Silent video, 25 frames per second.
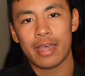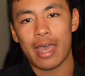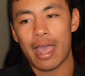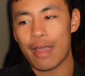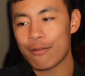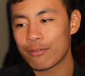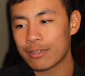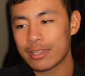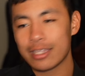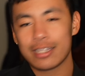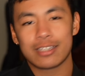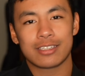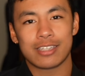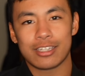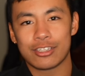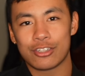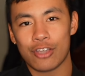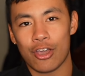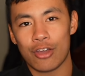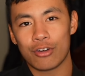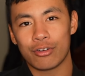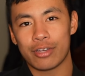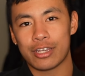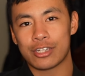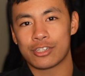Everything is
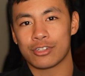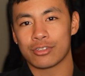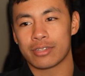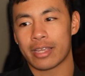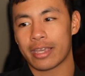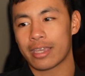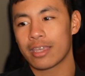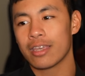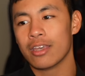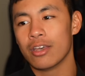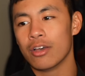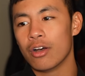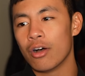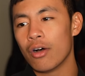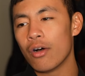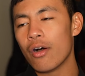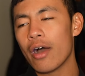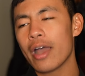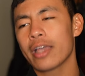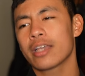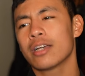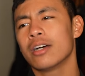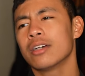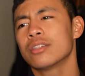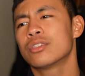internal issues. Like, oh,
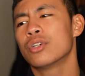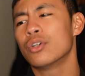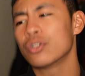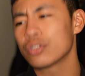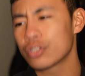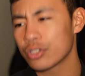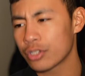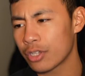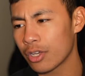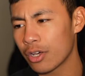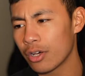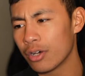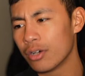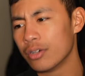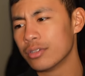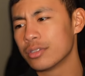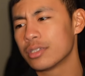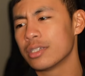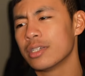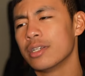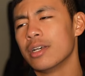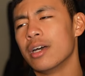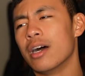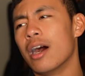I can't talk to girls.